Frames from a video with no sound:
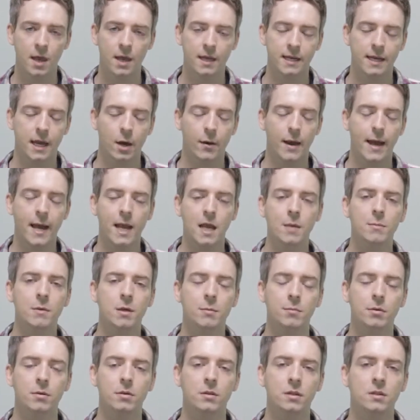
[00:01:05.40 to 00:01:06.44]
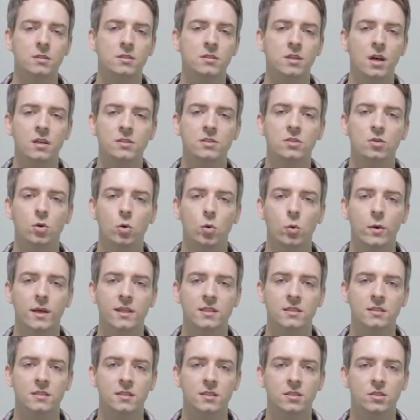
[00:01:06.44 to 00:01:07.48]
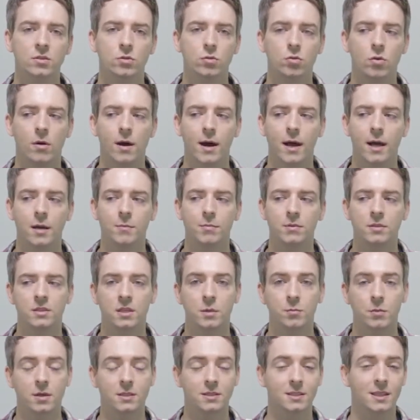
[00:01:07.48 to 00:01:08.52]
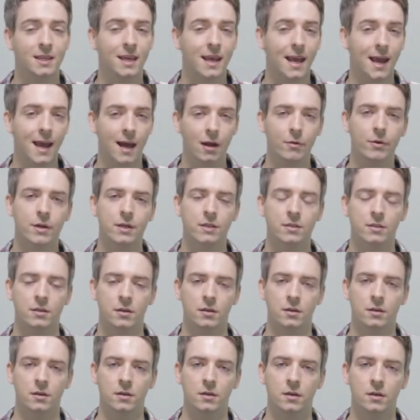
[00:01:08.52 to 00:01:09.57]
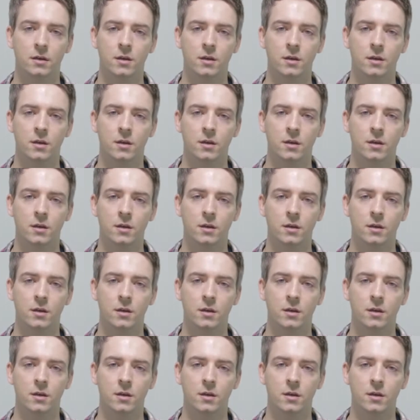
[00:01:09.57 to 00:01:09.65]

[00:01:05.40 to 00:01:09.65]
Now, amiable doesn't always describe someone's character.